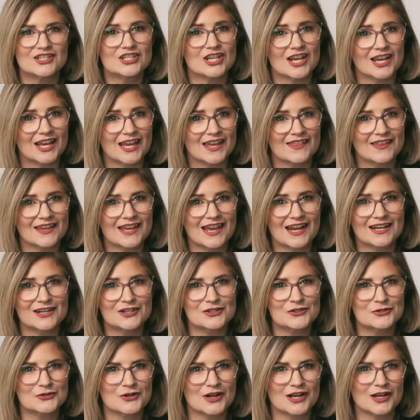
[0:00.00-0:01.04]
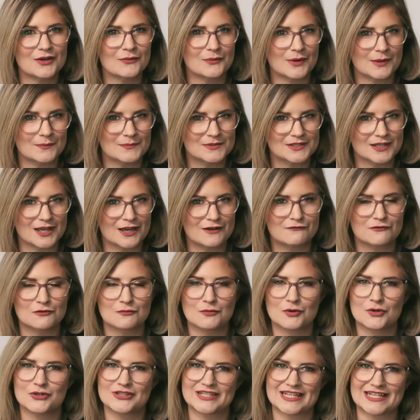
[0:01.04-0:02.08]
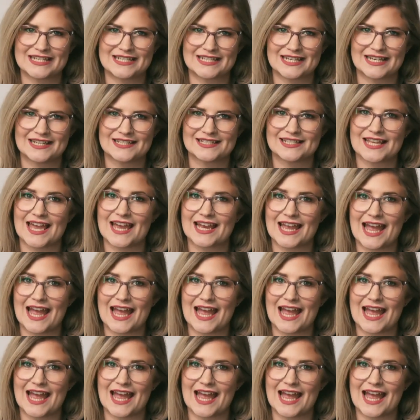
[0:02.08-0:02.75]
Check check out the Canon Australia website for more details at